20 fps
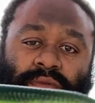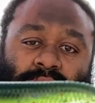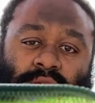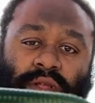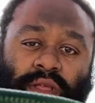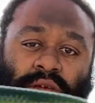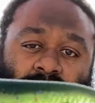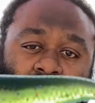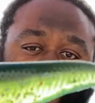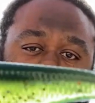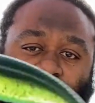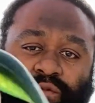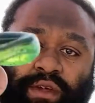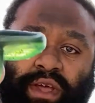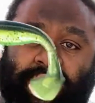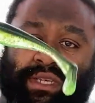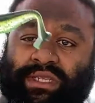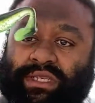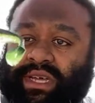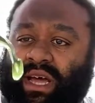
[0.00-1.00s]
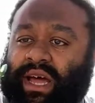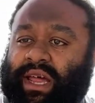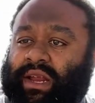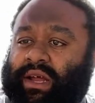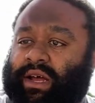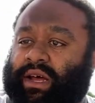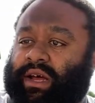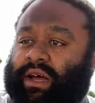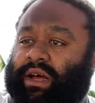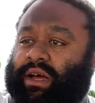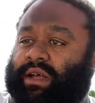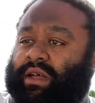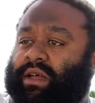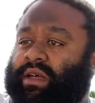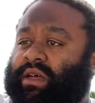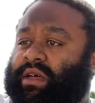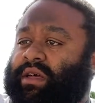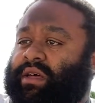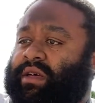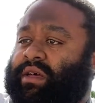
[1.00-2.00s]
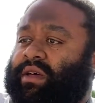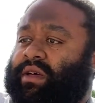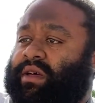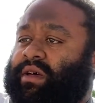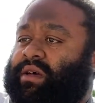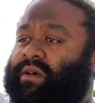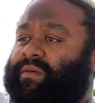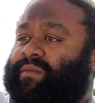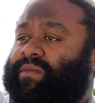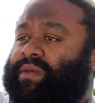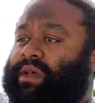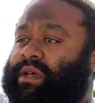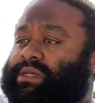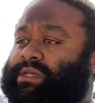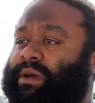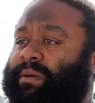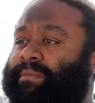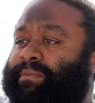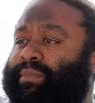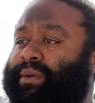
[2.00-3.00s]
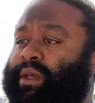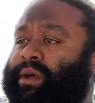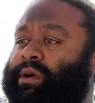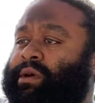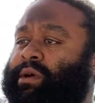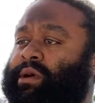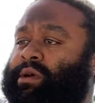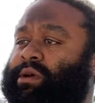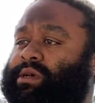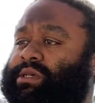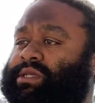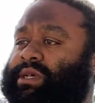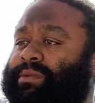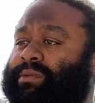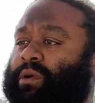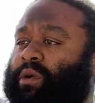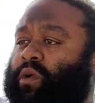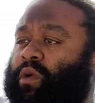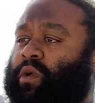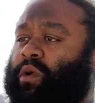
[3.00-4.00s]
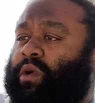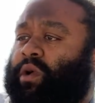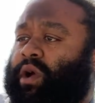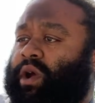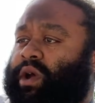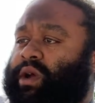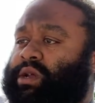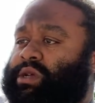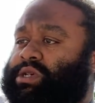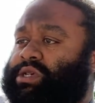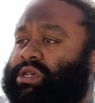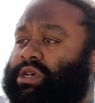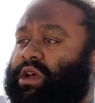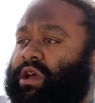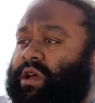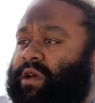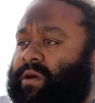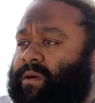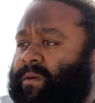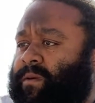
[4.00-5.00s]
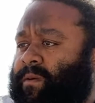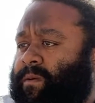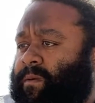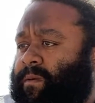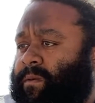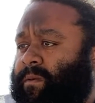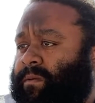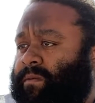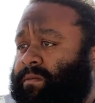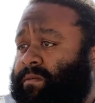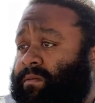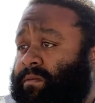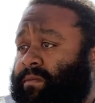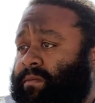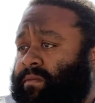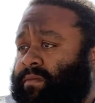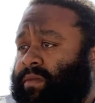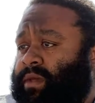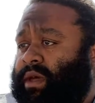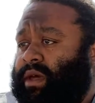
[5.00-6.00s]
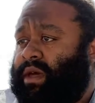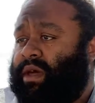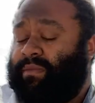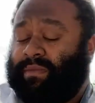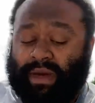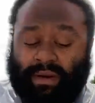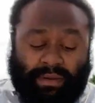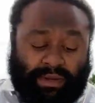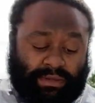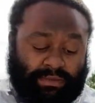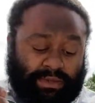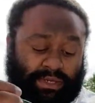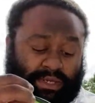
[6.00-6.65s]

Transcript: look at the flakes it's got uh some blue some orange and maybe some